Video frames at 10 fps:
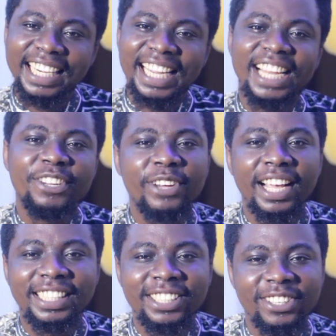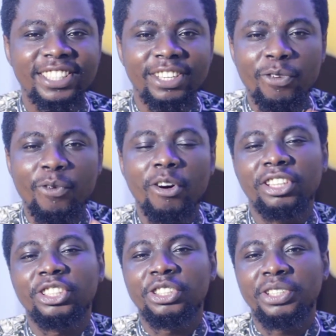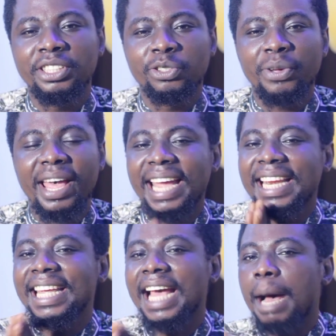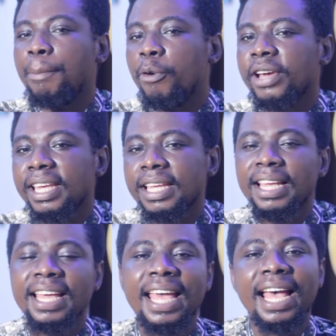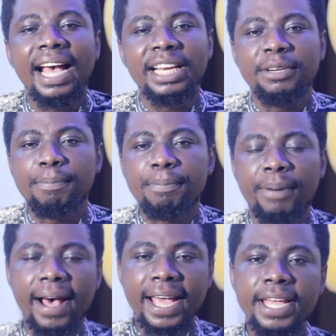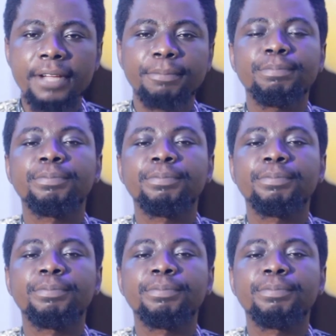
then you can just walk straight to any aboki and buy